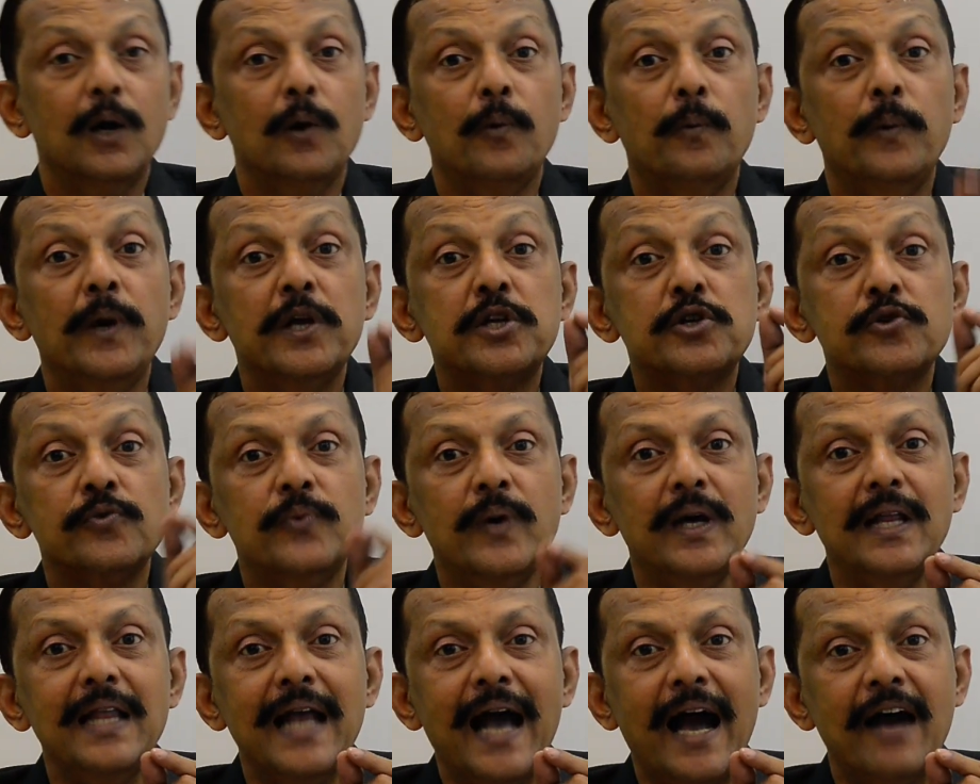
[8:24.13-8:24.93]
which
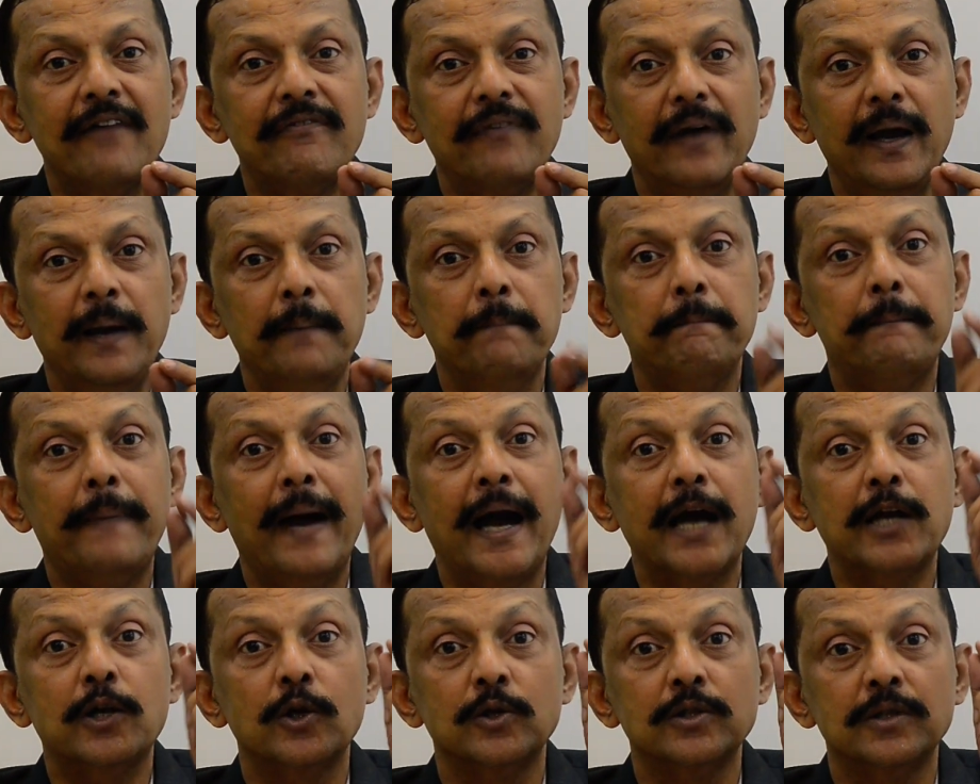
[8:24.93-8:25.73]
will have
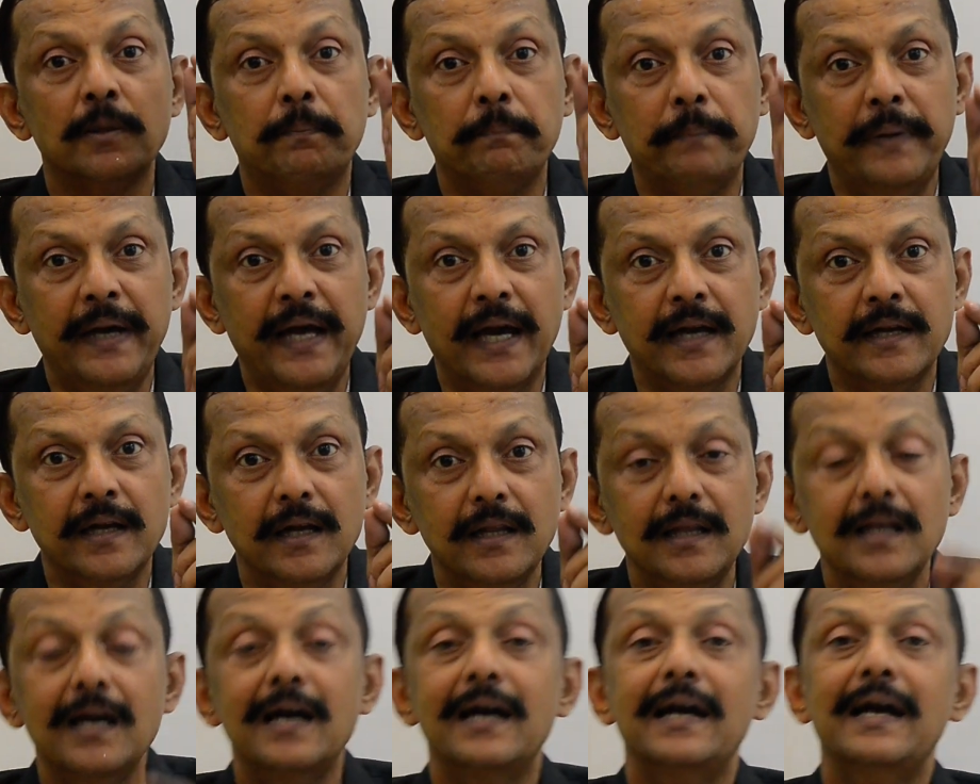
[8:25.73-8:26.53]
impact on the
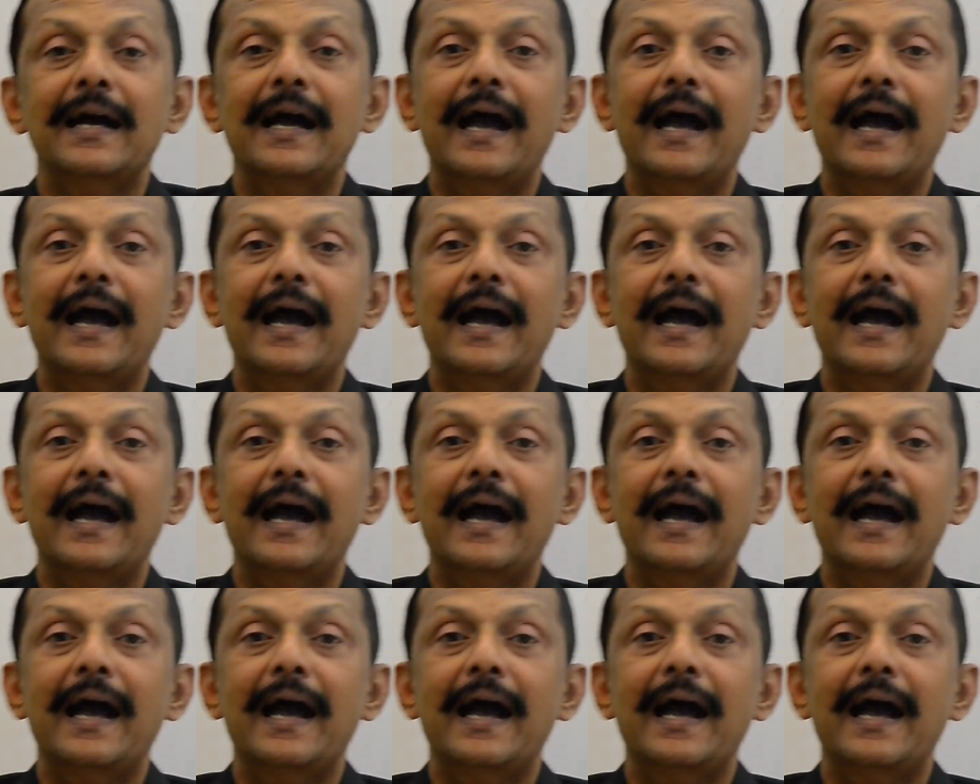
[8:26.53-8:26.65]
P&L